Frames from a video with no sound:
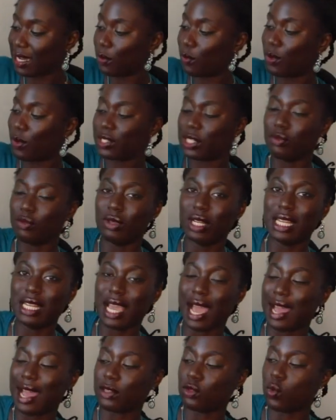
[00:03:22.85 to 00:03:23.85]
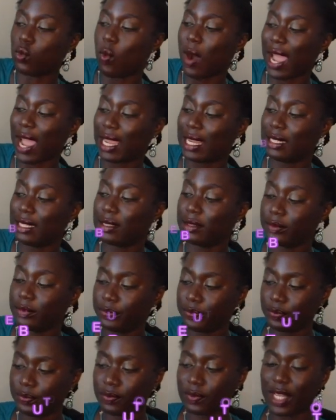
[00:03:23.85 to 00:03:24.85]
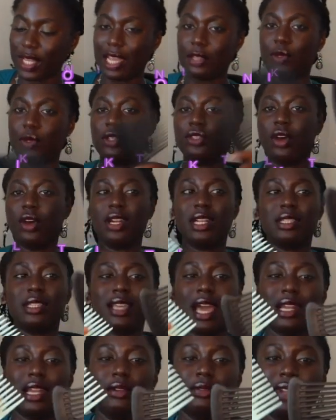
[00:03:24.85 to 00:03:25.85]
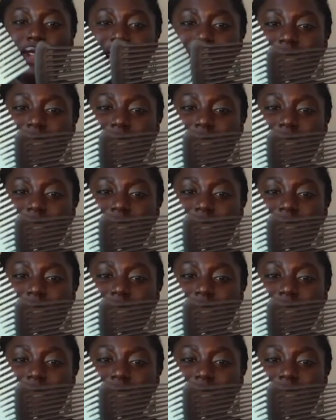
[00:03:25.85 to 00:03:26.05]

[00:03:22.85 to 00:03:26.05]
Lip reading: it wasn't really as wide as we thought. It's kind of like